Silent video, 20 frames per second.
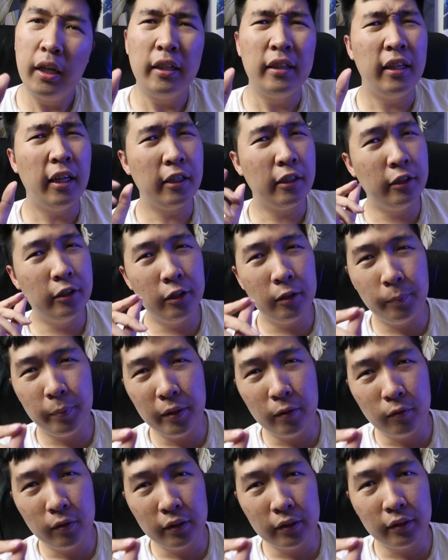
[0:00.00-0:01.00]
that could
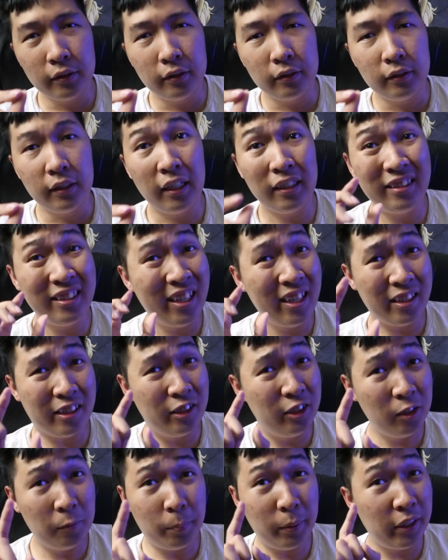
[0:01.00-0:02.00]
be worth it. That
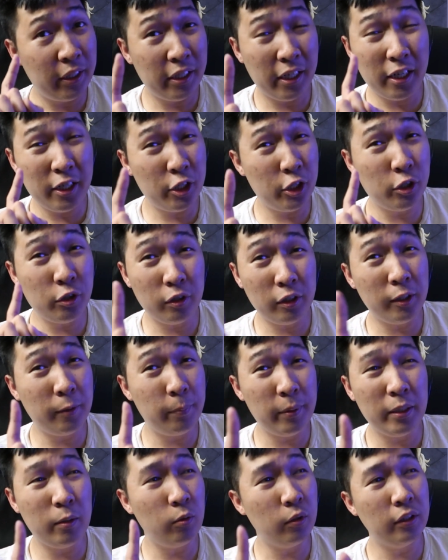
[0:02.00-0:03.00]
could potentially
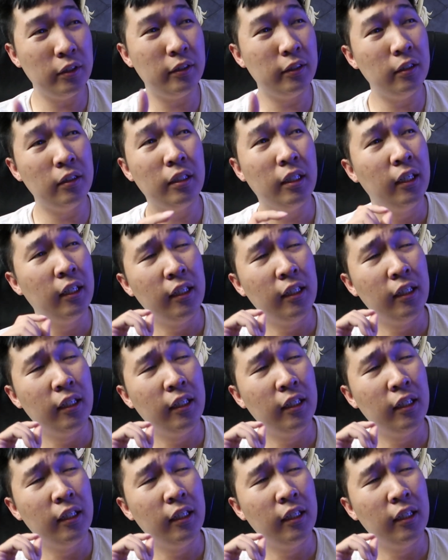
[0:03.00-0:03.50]
be worth it.